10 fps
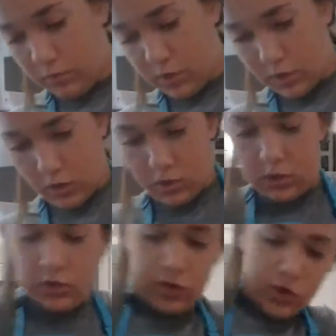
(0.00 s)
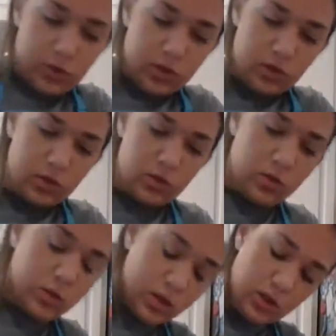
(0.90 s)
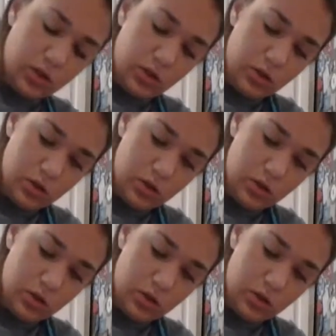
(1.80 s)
start and use two hands so it's easier.